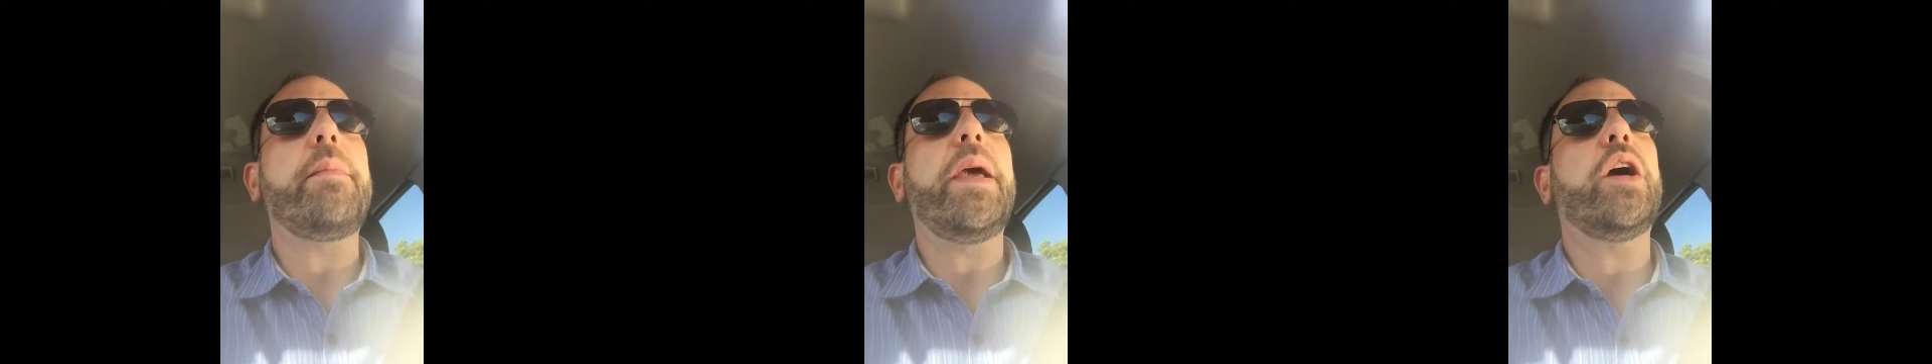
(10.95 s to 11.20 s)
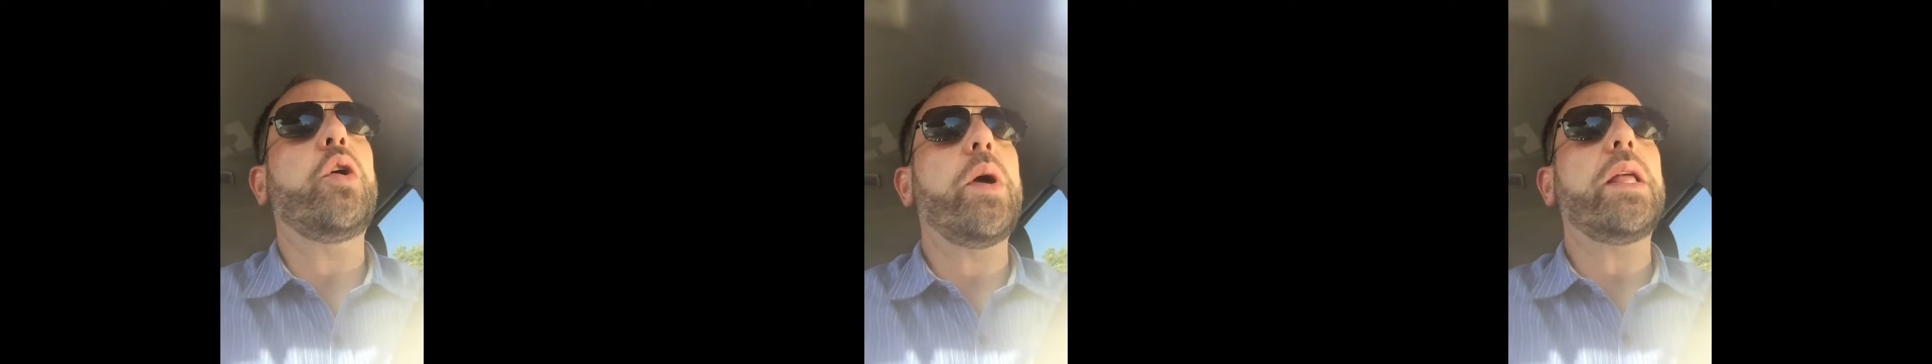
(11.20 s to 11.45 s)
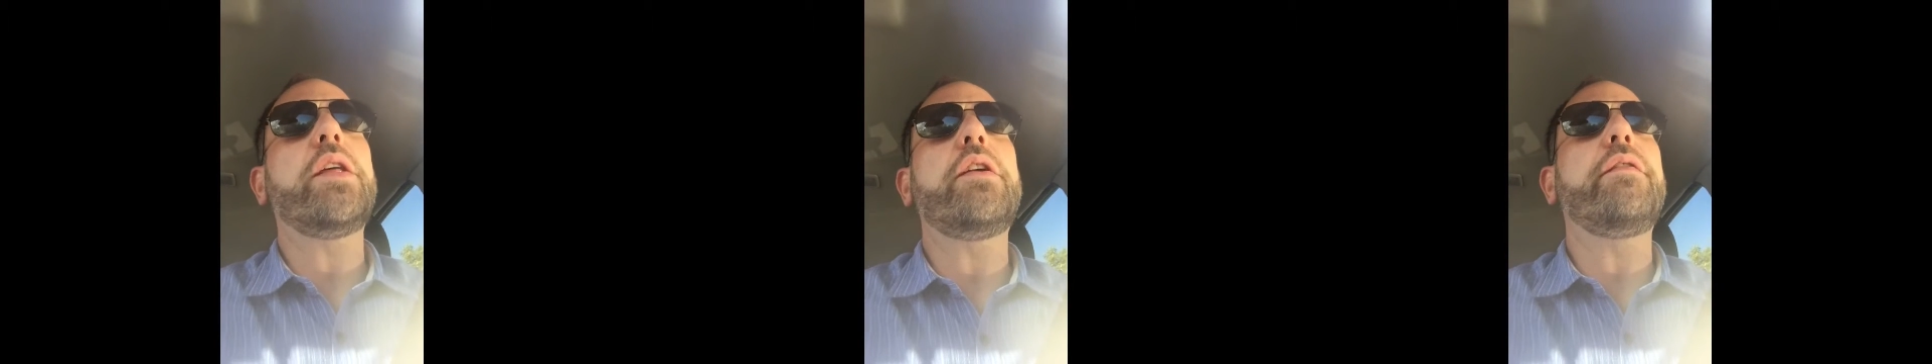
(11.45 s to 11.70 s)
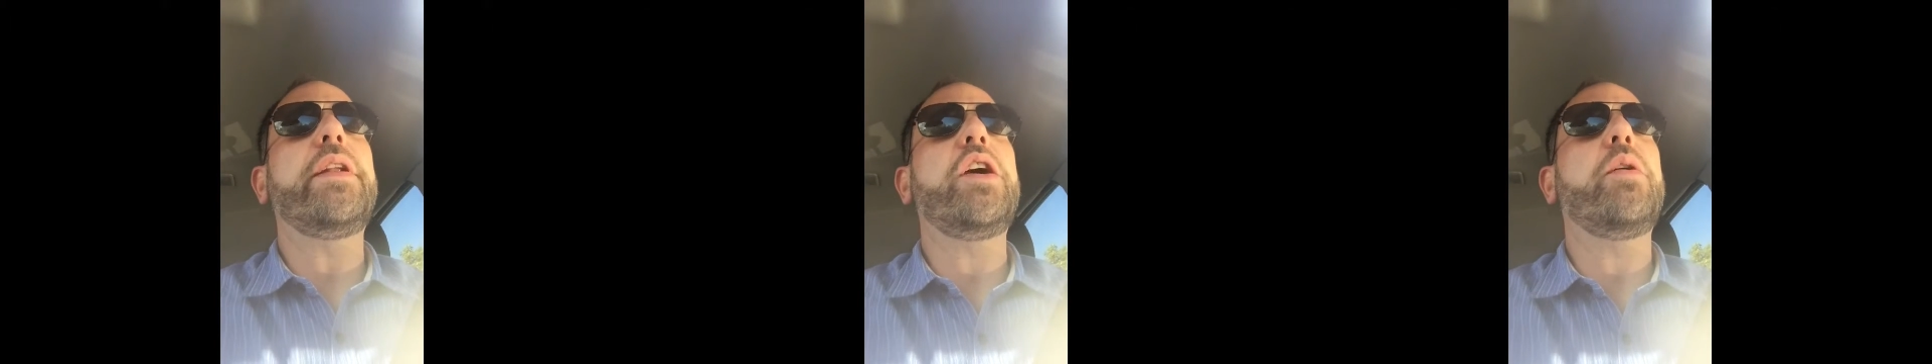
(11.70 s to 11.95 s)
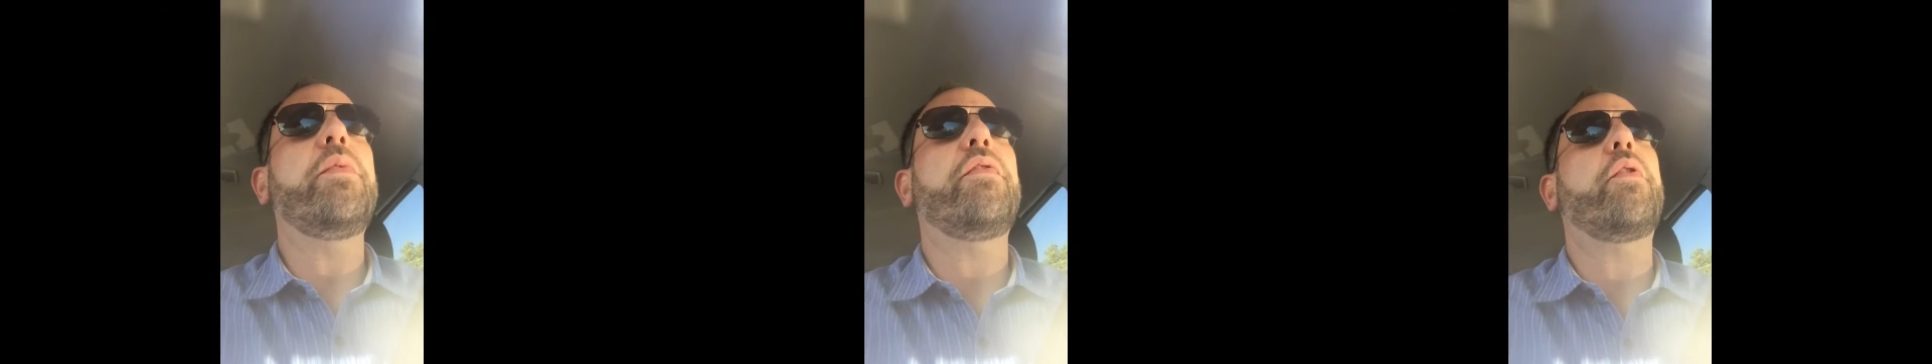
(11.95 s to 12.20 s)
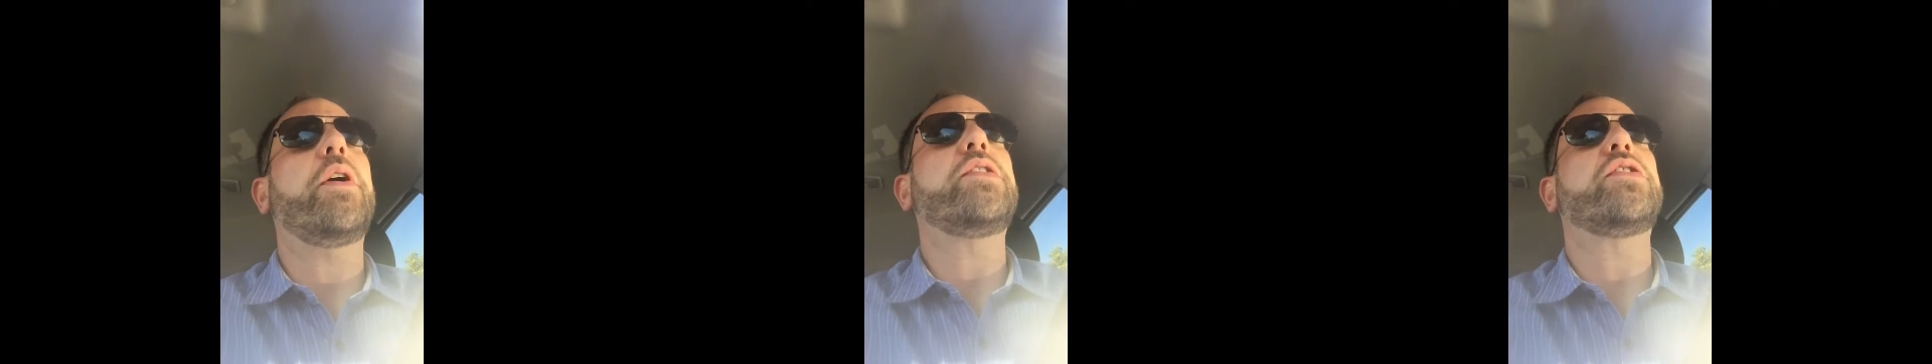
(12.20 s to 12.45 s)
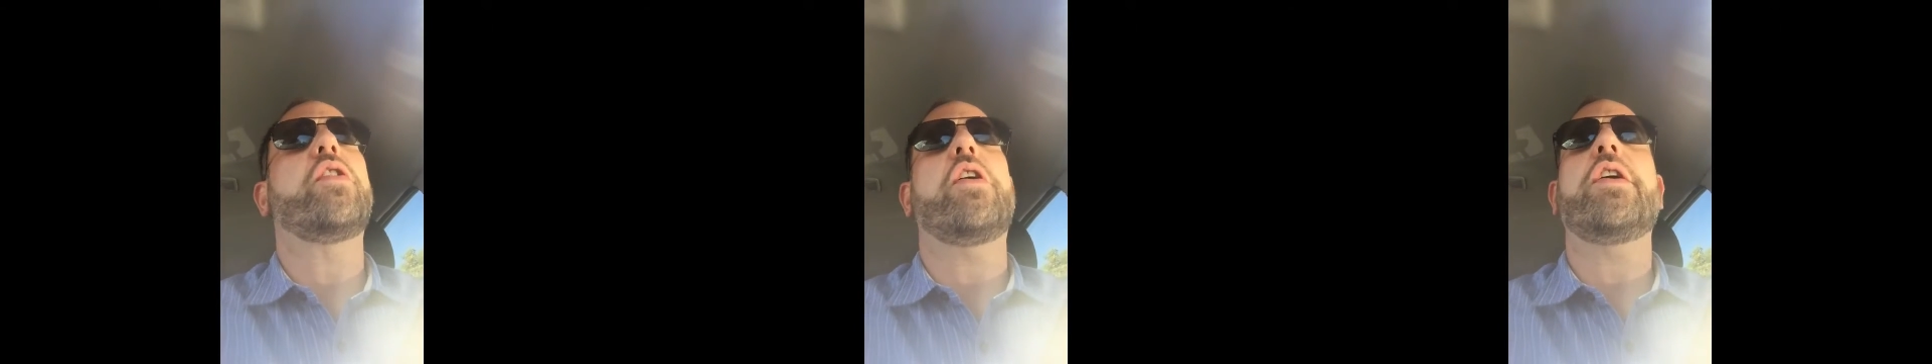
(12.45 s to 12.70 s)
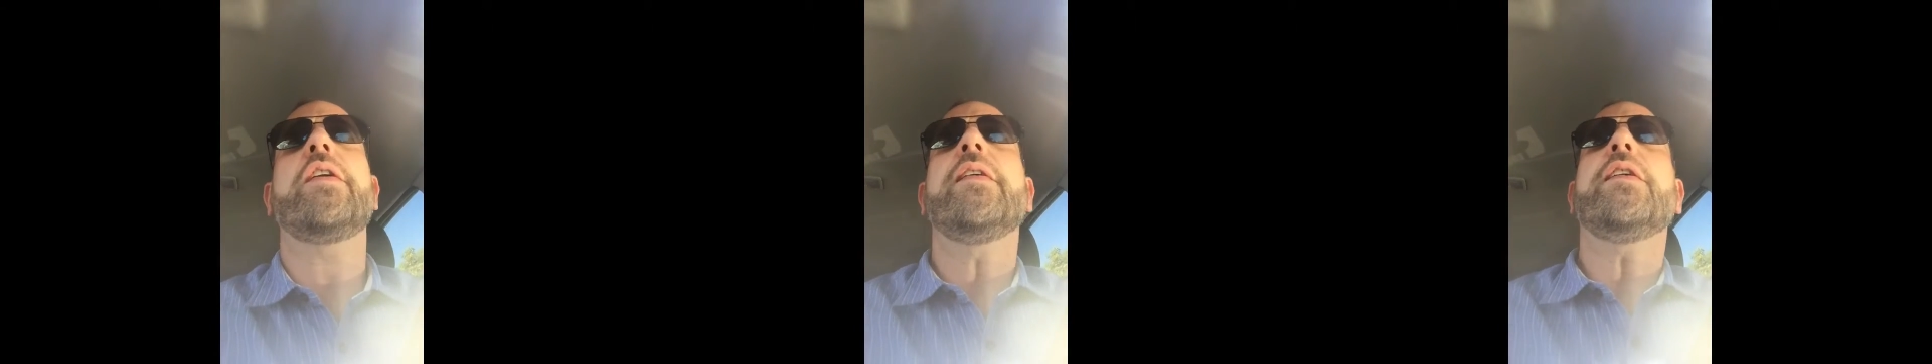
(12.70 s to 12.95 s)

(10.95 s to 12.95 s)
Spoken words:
make a quick little video before I start